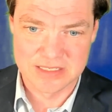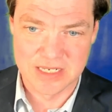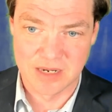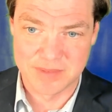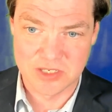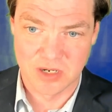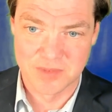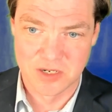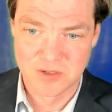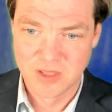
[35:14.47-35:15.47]
going to be
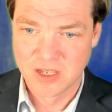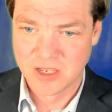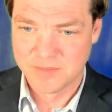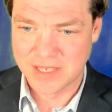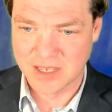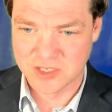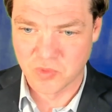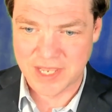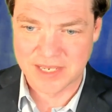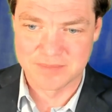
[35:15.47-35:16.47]
terminal because
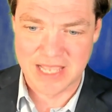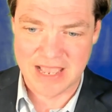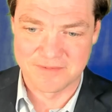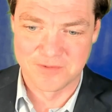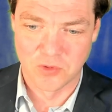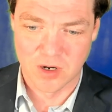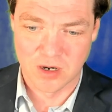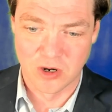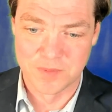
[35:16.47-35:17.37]
white can play f4,